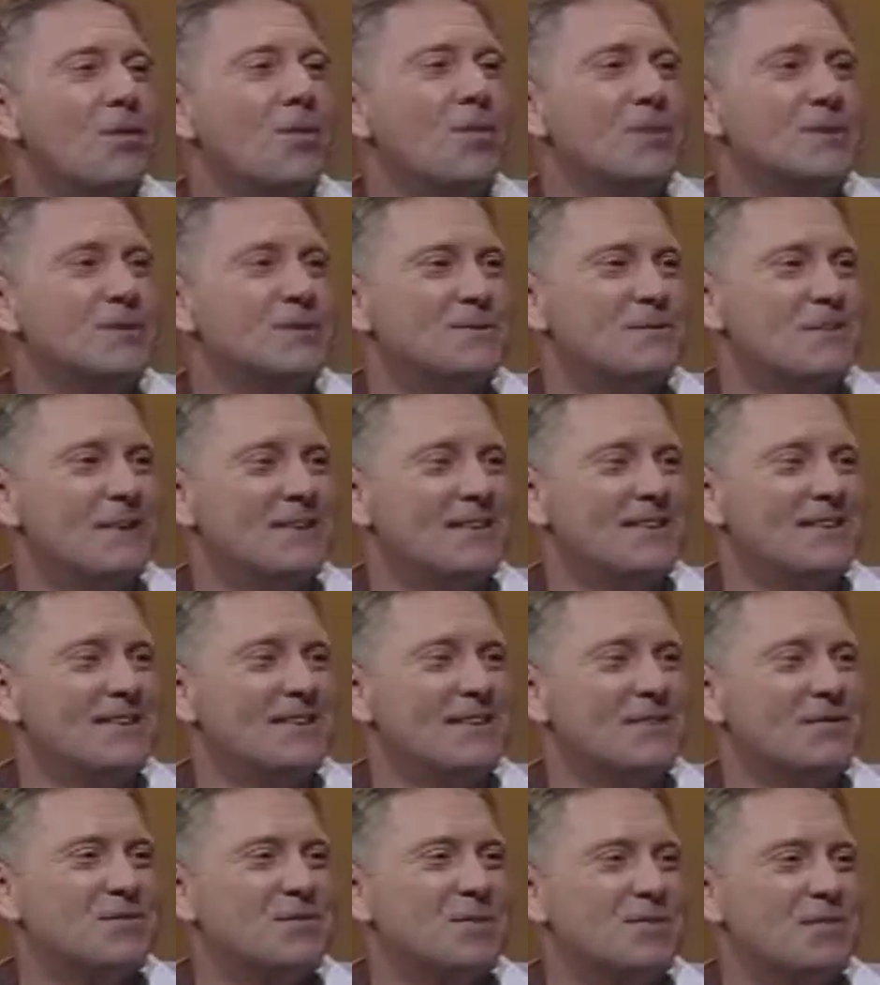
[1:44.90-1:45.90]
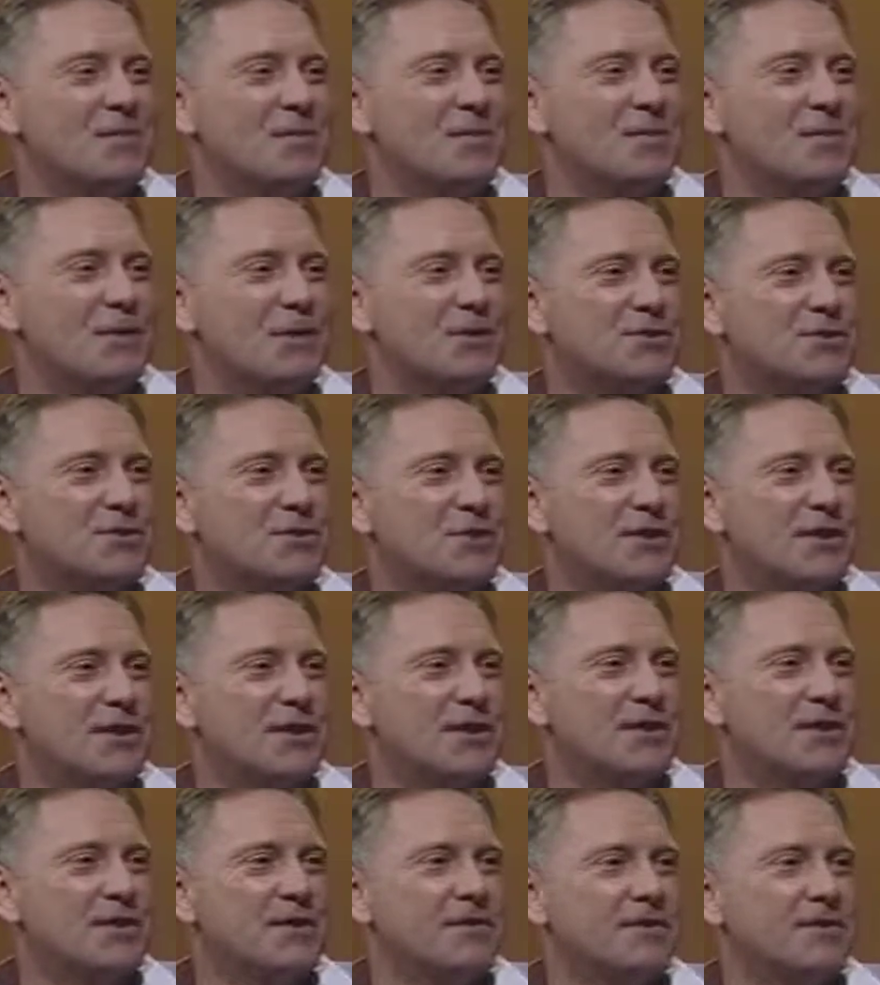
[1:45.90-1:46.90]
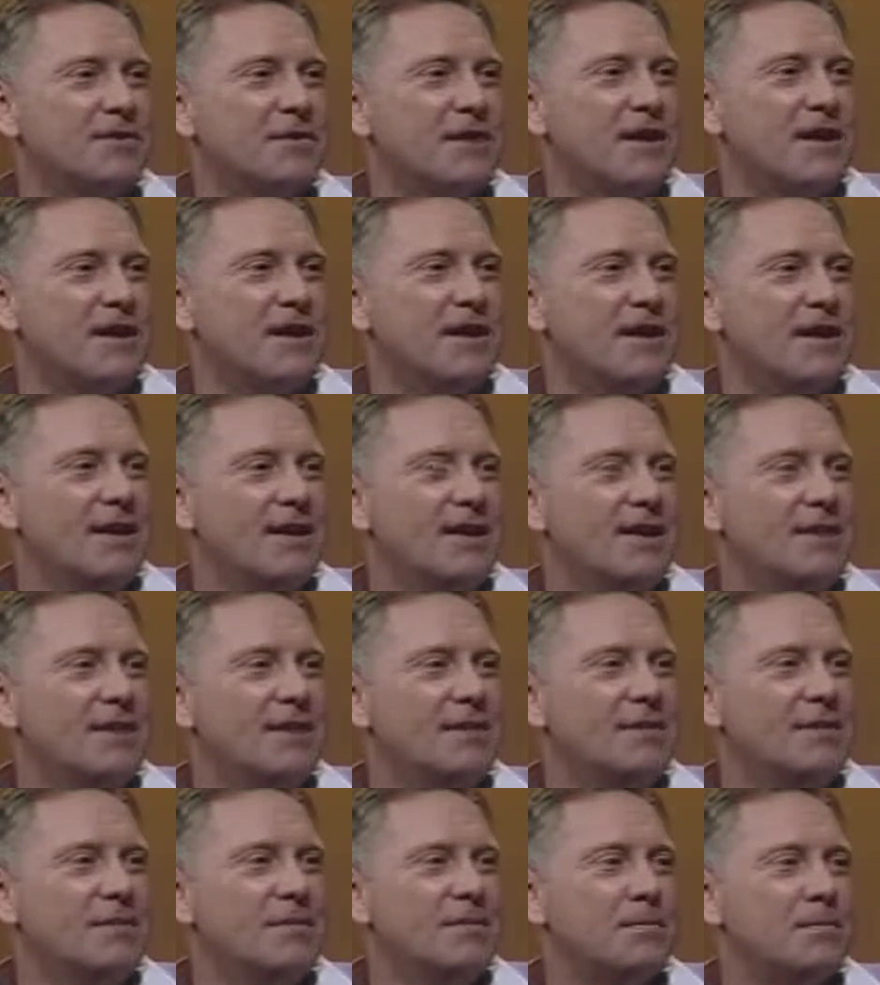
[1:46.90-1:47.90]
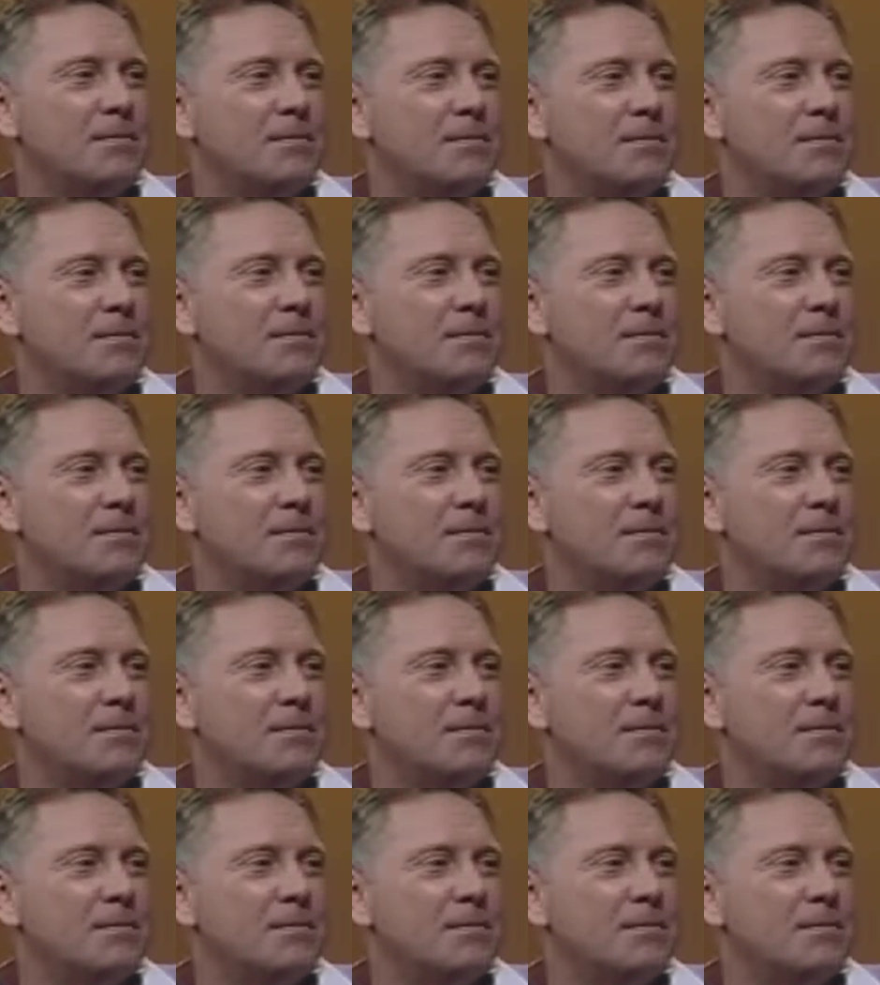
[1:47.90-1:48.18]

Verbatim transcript: always been an interesting mixture of um,